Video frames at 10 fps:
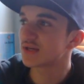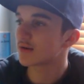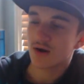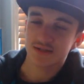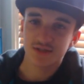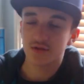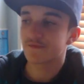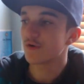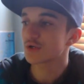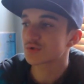here. Alright, so the
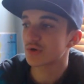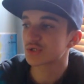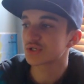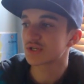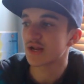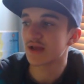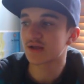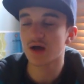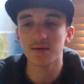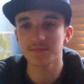first question
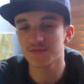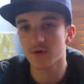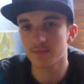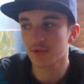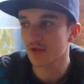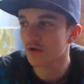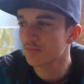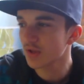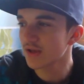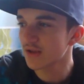today comes from The
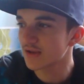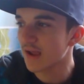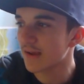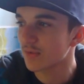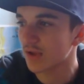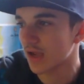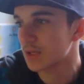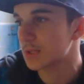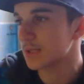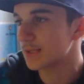Completed Gaming
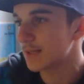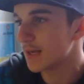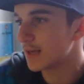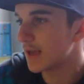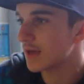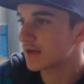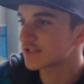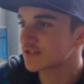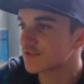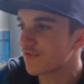H D. He
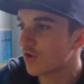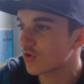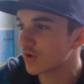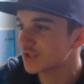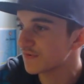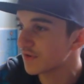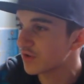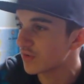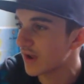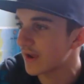asks for a question for
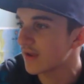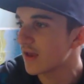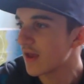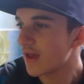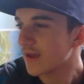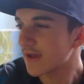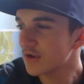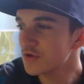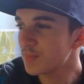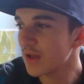Q and A.
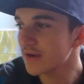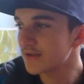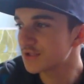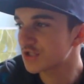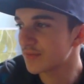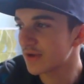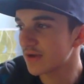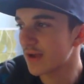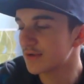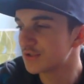Can you play an
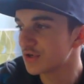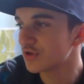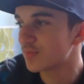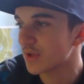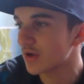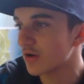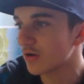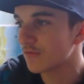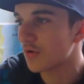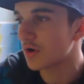instrument and do you play
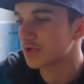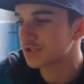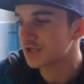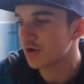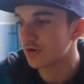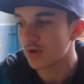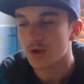Overwatch? So